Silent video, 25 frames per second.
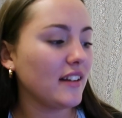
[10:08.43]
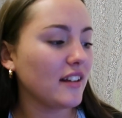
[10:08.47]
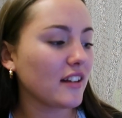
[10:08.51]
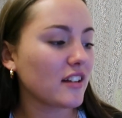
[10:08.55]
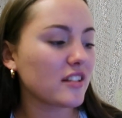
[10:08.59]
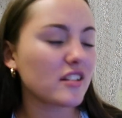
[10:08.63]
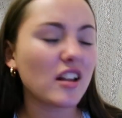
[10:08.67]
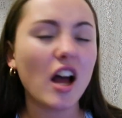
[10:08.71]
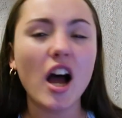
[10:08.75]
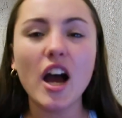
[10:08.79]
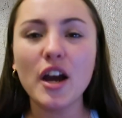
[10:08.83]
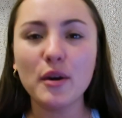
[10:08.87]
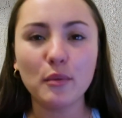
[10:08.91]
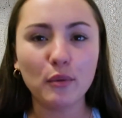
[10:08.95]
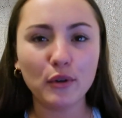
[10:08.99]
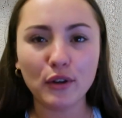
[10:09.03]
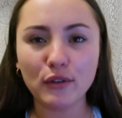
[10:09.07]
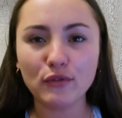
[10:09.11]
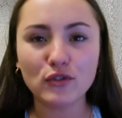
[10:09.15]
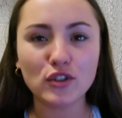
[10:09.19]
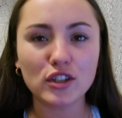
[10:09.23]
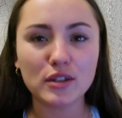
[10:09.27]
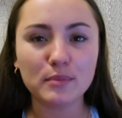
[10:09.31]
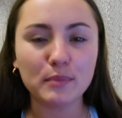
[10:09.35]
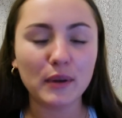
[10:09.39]
Because I would
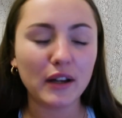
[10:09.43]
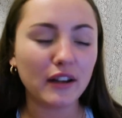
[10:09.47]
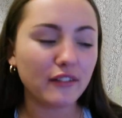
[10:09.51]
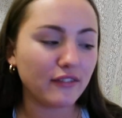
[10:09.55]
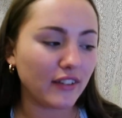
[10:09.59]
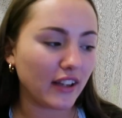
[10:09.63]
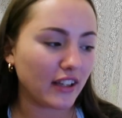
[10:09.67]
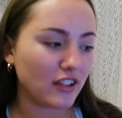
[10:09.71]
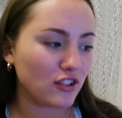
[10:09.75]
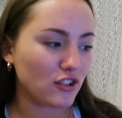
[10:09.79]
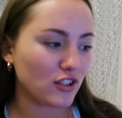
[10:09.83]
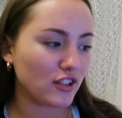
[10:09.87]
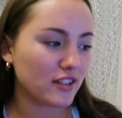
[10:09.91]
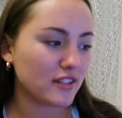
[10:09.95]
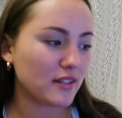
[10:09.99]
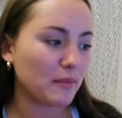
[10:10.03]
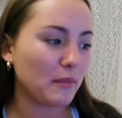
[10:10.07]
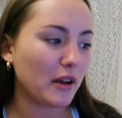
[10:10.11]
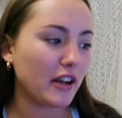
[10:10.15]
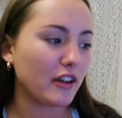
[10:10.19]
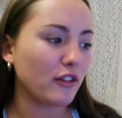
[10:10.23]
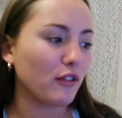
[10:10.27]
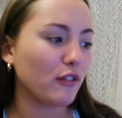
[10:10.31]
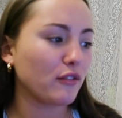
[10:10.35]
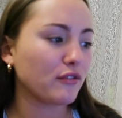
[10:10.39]
have just put Avengers. I
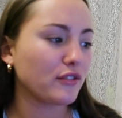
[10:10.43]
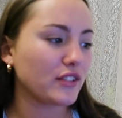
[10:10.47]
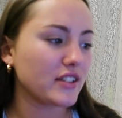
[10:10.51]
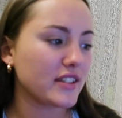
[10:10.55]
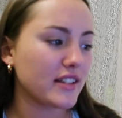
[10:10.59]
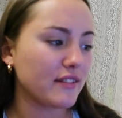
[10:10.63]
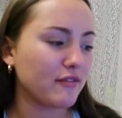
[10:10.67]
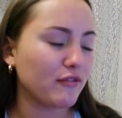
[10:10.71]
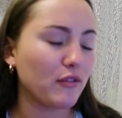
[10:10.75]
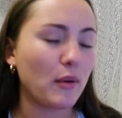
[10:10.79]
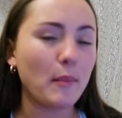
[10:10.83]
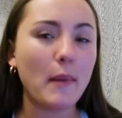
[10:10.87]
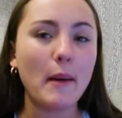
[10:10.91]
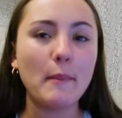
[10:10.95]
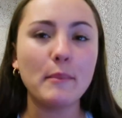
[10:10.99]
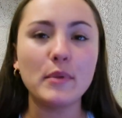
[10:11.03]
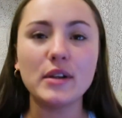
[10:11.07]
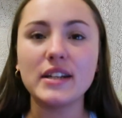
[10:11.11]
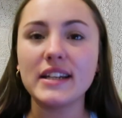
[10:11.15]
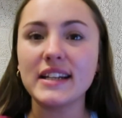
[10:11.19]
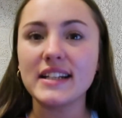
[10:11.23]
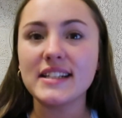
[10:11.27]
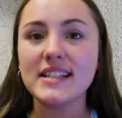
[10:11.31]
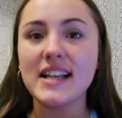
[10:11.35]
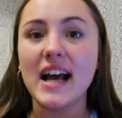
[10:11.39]
might not have
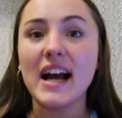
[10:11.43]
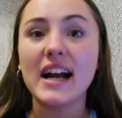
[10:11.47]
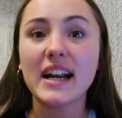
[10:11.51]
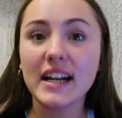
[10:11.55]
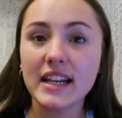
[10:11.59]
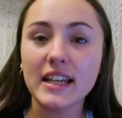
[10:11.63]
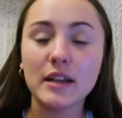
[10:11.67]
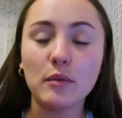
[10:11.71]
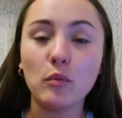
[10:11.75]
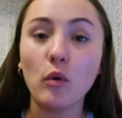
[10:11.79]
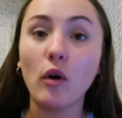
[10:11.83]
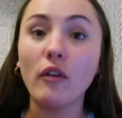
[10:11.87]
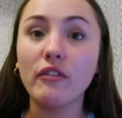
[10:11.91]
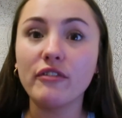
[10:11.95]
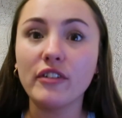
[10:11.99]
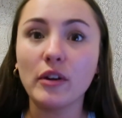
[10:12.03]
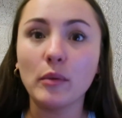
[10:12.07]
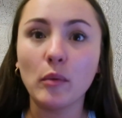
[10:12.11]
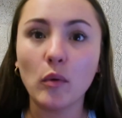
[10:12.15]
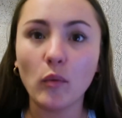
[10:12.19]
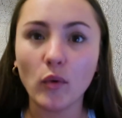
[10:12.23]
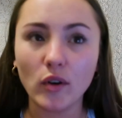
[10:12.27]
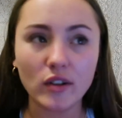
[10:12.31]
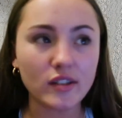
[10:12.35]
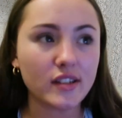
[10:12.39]
remembered exactly what
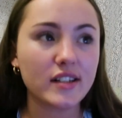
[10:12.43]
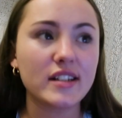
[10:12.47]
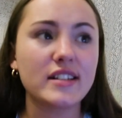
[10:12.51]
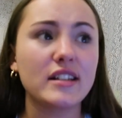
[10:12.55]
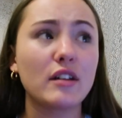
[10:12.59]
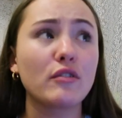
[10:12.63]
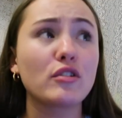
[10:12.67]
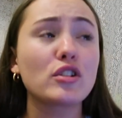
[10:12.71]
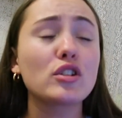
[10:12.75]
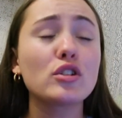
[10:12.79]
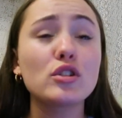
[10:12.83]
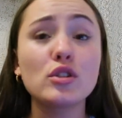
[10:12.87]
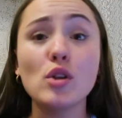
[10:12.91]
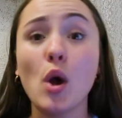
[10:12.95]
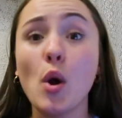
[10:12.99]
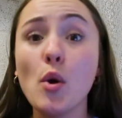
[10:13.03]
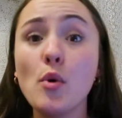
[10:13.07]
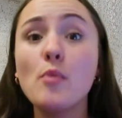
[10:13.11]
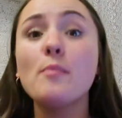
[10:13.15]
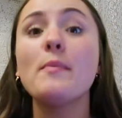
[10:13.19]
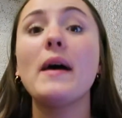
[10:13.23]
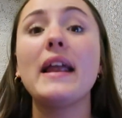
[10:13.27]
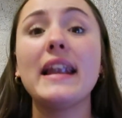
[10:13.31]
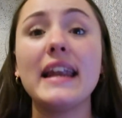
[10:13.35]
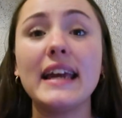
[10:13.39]
film it was because there are
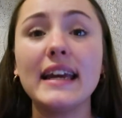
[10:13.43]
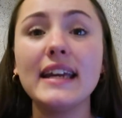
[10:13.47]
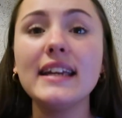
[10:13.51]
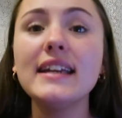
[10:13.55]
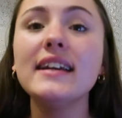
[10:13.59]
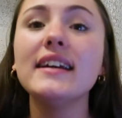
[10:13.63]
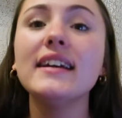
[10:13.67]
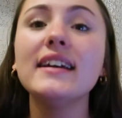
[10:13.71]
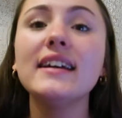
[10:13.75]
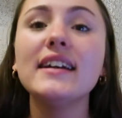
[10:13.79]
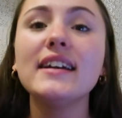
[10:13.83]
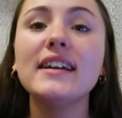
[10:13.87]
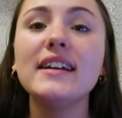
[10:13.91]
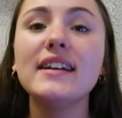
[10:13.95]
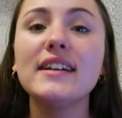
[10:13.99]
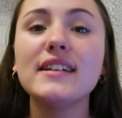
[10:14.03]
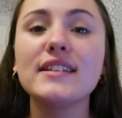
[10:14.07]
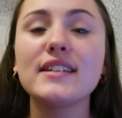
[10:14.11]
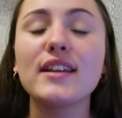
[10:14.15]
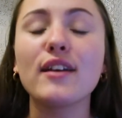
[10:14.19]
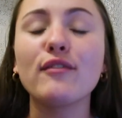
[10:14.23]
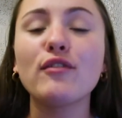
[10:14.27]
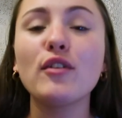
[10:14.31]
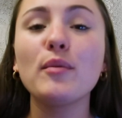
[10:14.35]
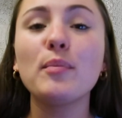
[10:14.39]
so many.
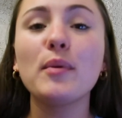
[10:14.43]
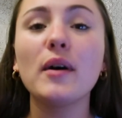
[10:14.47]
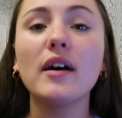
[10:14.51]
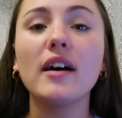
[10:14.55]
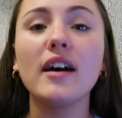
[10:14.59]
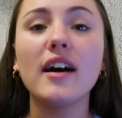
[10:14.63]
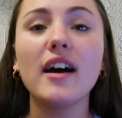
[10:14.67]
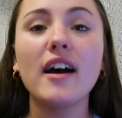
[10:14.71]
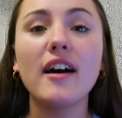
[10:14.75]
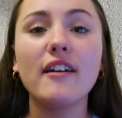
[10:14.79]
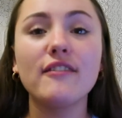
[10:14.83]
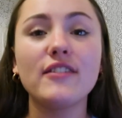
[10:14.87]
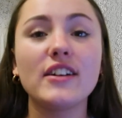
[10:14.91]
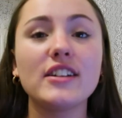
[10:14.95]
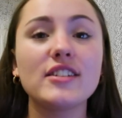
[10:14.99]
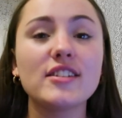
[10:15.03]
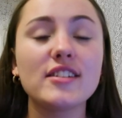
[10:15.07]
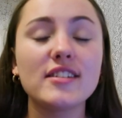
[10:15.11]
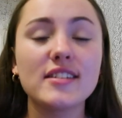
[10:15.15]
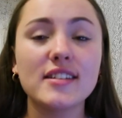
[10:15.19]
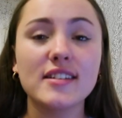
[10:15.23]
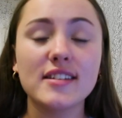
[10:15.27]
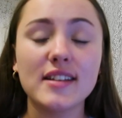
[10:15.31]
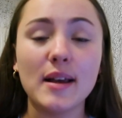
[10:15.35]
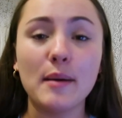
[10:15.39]
So if you put
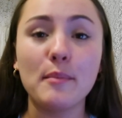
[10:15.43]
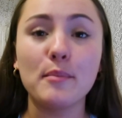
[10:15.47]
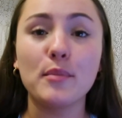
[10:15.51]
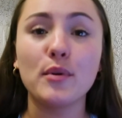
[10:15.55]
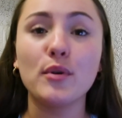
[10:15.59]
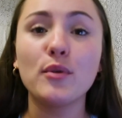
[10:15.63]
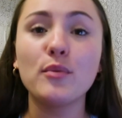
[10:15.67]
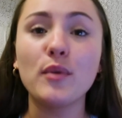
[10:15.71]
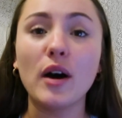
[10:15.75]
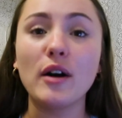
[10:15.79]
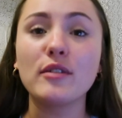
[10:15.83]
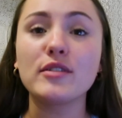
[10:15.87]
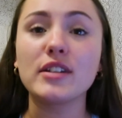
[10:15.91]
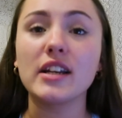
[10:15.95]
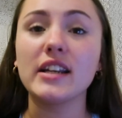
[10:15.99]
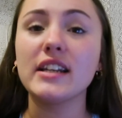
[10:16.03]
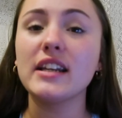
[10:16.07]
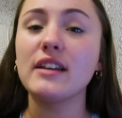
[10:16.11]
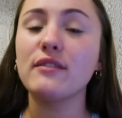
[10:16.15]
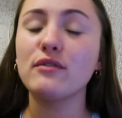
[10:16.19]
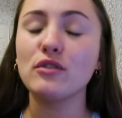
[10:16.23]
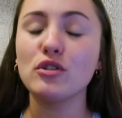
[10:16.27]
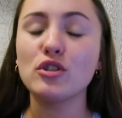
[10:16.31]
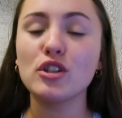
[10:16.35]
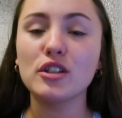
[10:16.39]
Avengers Assemble, well
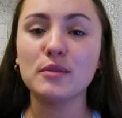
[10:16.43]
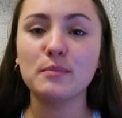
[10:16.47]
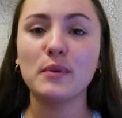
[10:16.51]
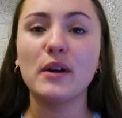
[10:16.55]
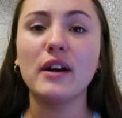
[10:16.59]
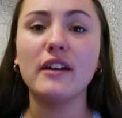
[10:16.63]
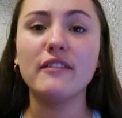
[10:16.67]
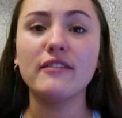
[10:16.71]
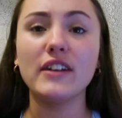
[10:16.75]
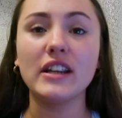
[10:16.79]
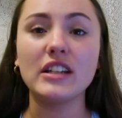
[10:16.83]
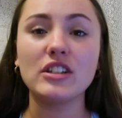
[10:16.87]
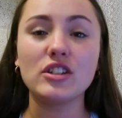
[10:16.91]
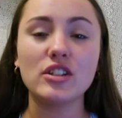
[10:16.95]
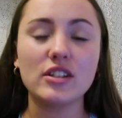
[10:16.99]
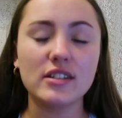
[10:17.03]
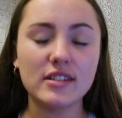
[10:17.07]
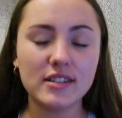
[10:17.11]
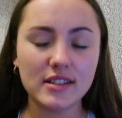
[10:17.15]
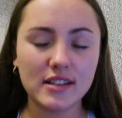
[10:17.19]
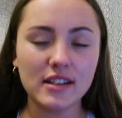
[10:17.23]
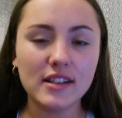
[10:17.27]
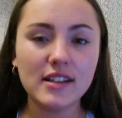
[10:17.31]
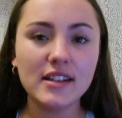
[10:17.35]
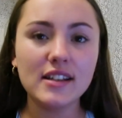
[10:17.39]
done. If you just put
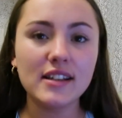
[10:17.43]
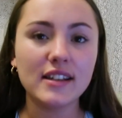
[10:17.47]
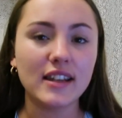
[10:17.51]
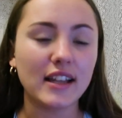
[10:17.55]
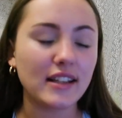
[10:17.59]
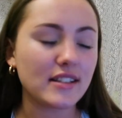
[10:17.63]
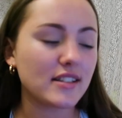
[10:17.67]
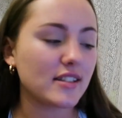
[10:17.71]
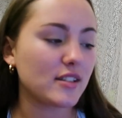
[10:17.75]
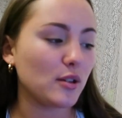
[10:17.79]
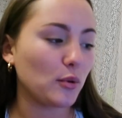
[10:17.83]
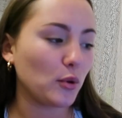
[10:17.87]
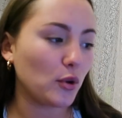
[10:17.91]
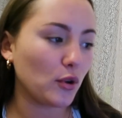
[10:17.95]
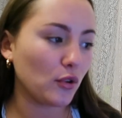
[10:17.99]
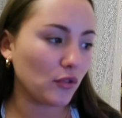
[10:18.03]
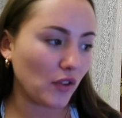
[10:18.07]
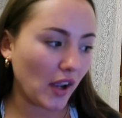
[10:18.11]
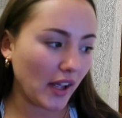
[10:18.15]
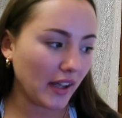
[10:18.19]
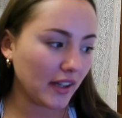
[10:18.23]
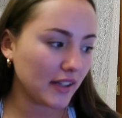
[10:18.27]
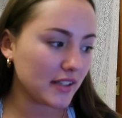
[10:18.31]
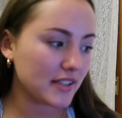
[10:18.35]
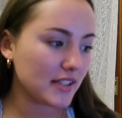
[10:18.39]
Avengers, that's still
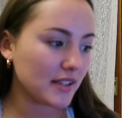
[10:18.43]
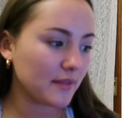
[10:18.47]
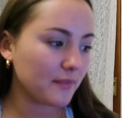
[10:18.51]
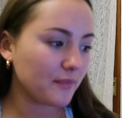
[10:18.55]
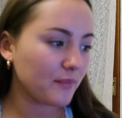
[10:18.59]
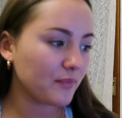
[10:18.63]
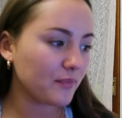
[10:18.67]
correct.